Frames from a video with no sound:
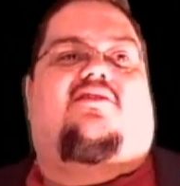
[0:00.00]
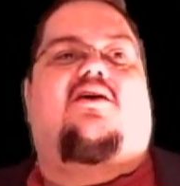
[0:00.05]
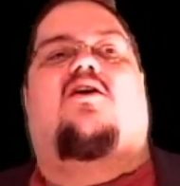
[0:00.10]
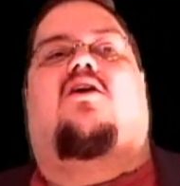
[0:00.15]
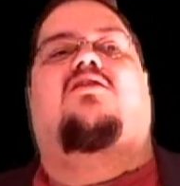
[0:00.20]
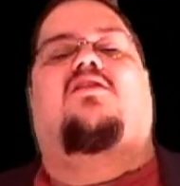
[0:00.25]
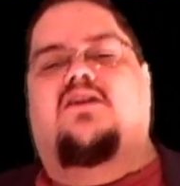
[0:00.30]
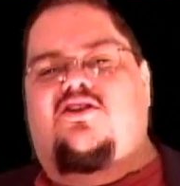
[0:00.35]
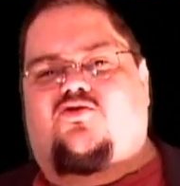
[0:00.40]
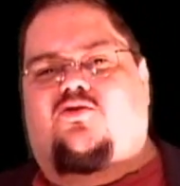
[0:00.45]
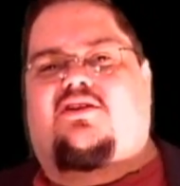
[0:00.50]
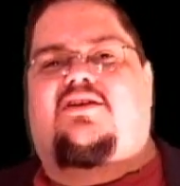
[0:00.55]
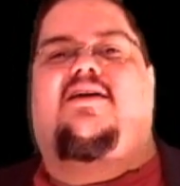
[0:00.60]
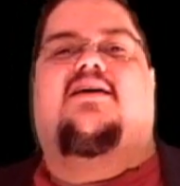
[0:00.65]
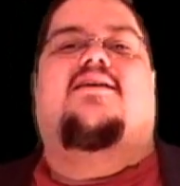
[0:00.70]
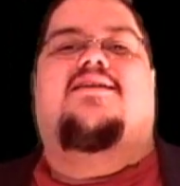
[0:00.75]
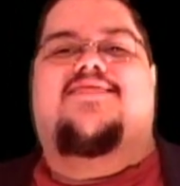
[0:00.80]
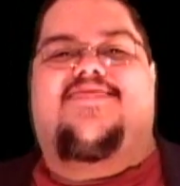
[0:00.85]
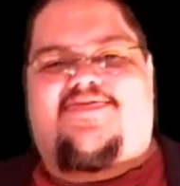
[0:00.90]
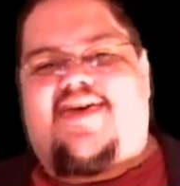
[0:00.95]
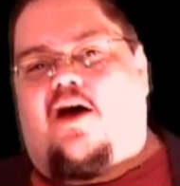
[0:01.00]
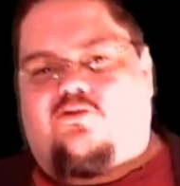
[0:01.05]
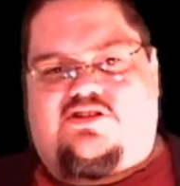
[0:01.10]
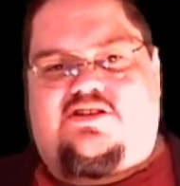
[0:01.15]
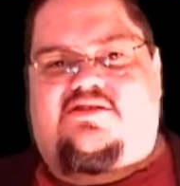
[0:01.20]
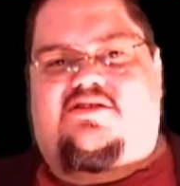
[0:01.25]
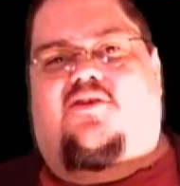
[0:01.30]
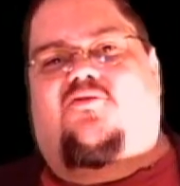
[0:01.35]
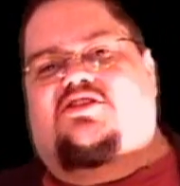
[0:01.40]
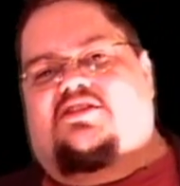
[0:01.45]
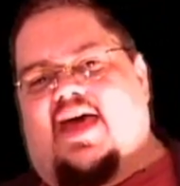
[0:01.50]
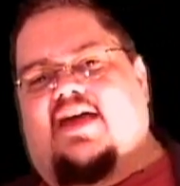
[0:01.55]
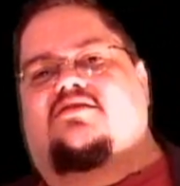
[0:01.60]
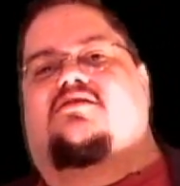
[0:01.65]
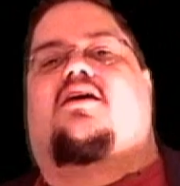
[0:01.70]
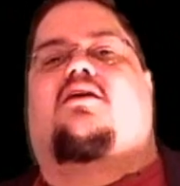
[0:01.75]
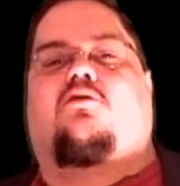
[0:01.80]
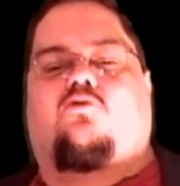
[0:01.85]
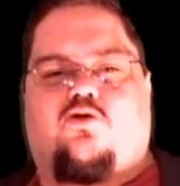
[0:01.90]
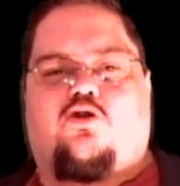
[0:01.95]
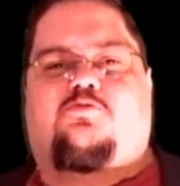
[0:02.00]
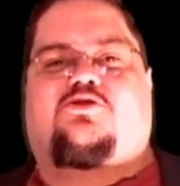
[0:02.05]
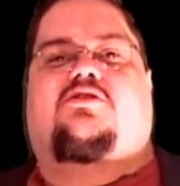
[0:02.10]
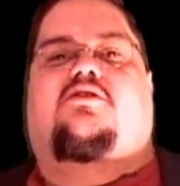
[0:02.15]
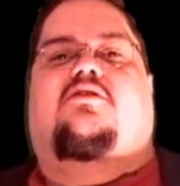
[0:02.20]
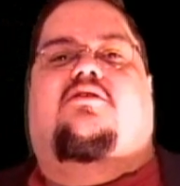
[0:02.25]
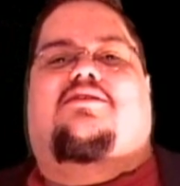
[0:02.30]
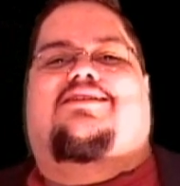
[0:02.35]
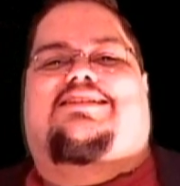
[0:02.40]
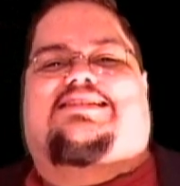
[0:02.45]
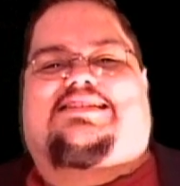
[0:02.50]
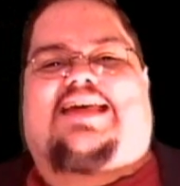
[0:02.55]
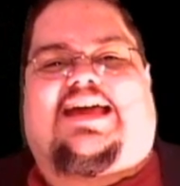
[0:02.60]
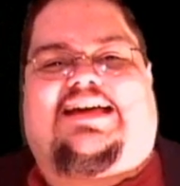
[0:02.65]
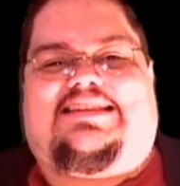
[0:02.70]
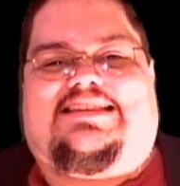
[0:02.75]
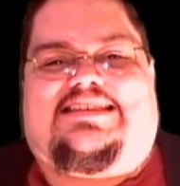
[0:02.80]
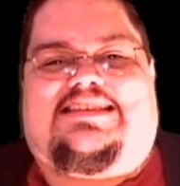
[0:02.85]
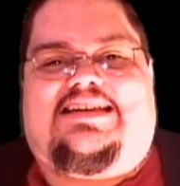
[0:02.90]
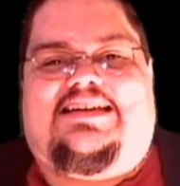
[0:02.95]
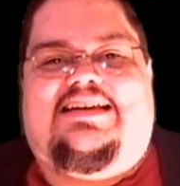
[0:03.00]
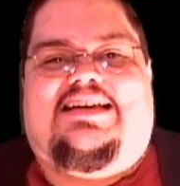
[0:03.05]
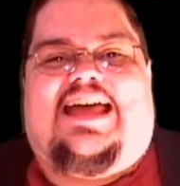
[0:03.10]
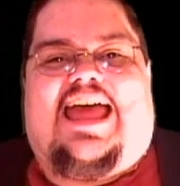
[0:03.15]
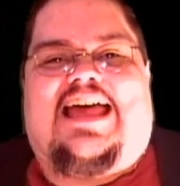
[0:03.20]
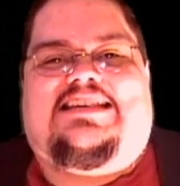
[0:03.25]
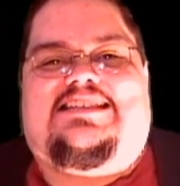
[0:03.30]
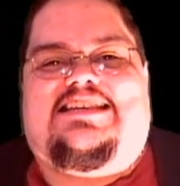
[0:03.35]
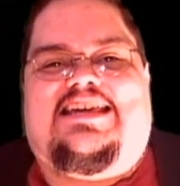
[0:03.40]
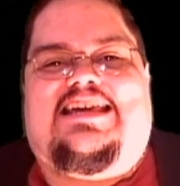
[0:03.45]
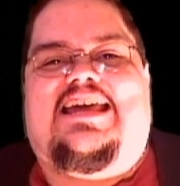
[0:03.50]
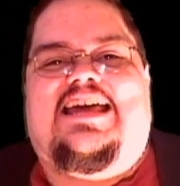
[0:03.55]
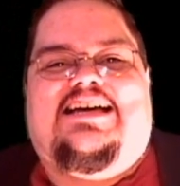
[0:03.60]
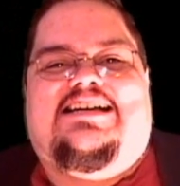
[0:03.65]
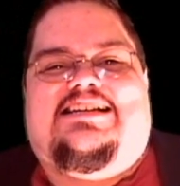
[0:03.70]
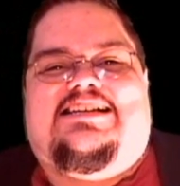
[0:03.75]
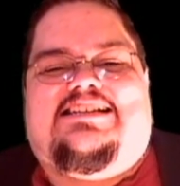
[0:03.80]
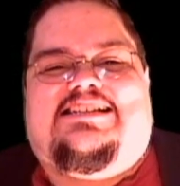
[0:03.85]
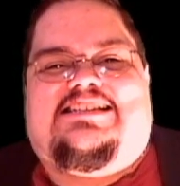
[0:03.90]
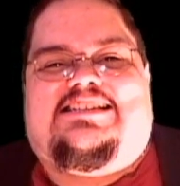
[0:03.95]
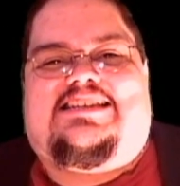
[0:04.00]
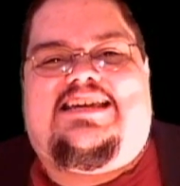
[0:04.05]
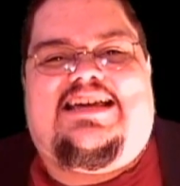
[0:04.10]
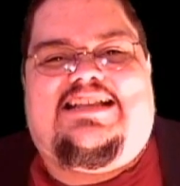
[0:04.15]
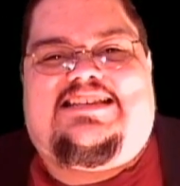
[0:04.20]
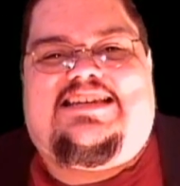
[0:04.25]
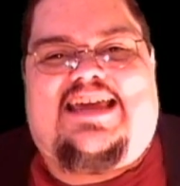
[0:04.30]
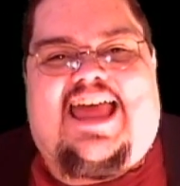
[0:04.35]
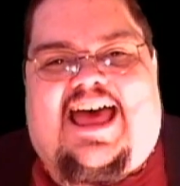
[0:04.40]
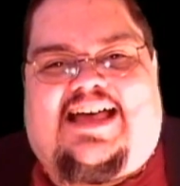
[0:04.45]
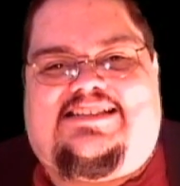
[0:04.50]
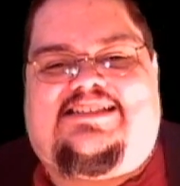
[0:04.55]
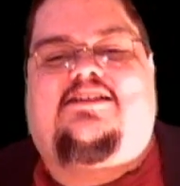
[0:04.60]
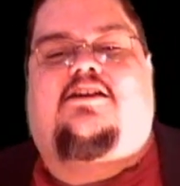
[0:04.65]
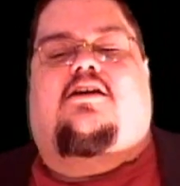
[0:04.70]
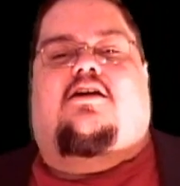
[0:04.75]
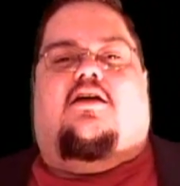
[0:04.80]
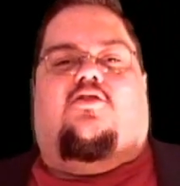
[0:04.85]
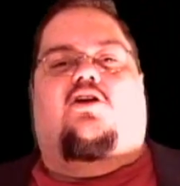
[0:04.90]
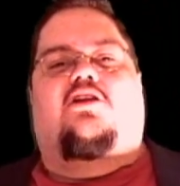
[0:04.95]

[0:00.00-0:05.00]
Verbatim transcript: There are literally thousands of sects and groups, sects, S E C T S.